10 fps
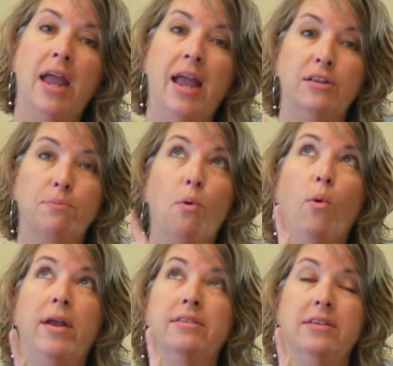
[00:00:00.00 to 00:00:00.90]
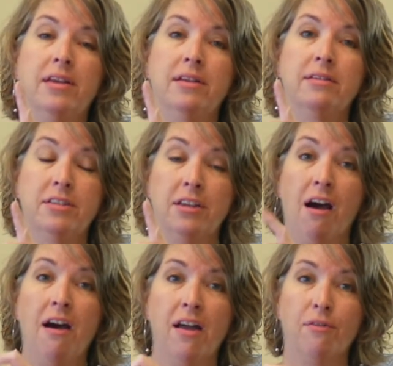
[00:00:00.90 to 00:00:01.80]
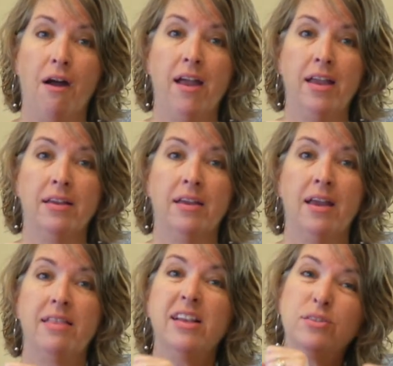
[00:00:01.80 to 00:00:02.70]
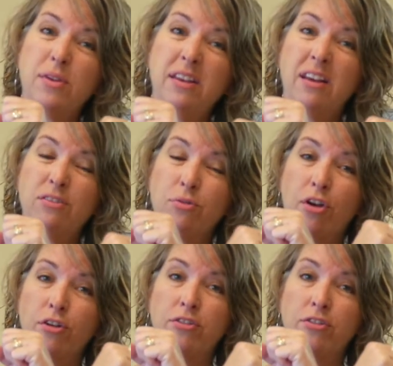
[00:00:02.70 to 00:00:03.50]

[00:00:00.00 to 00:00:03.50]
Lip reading: and to point to God, right? And that's what He does with our